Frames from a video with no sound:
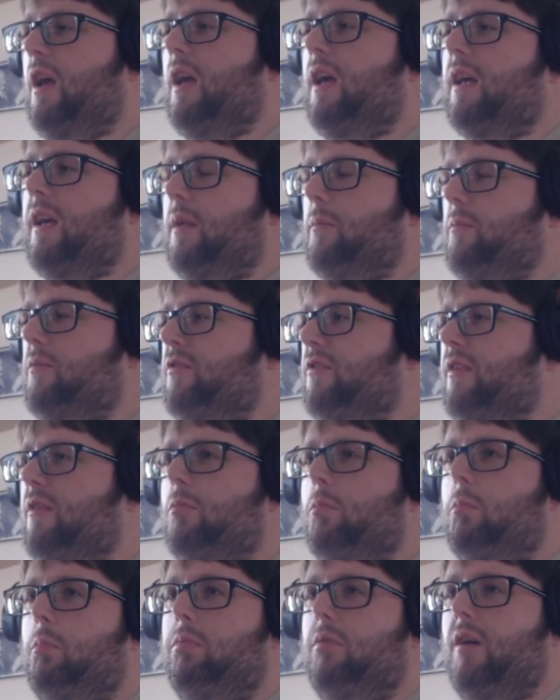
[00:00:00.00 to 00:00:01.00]
I'm
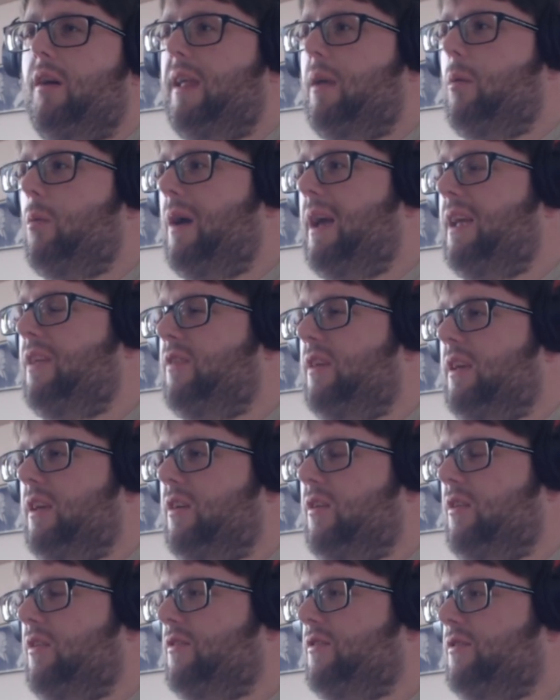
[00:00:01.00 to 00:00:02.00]
still bloody waiting
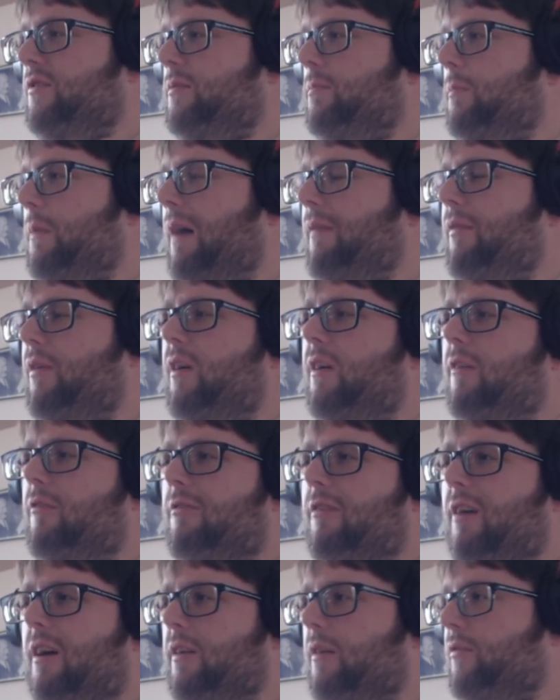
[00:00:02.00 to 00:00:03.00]
because I've heard a
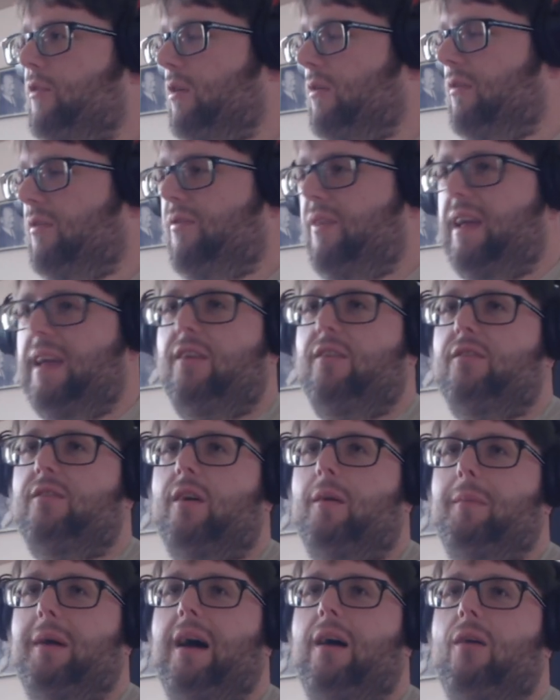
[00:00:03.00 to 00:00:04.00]
lot of good things
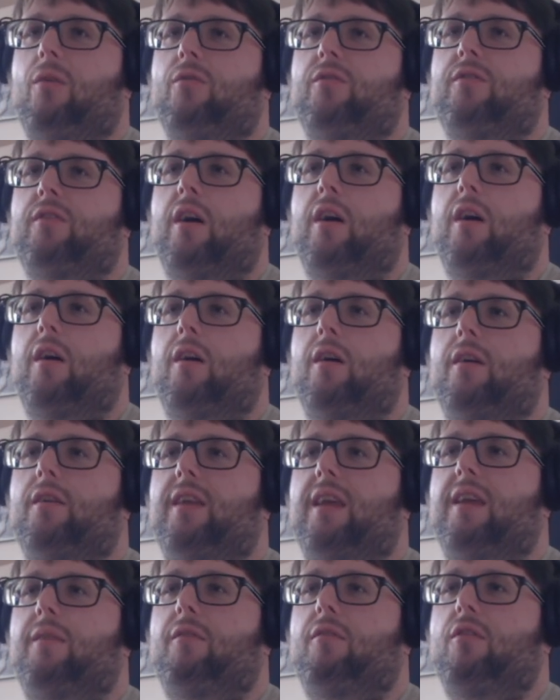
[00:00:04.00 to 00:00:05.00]
about
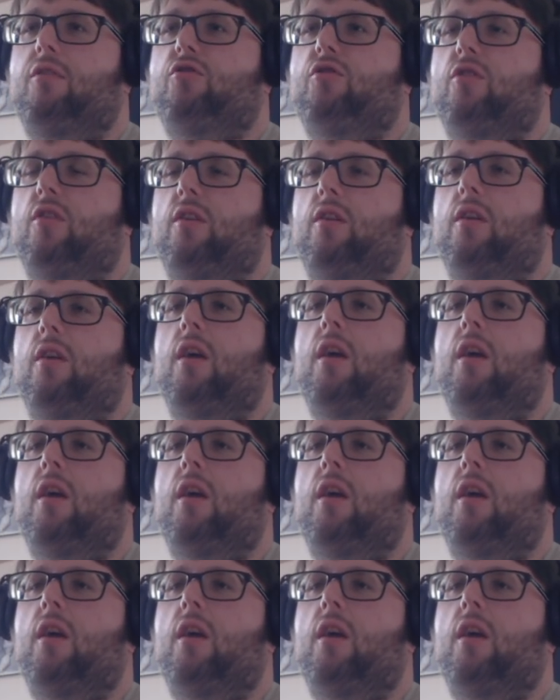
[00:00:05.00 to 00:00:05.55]
Devolution.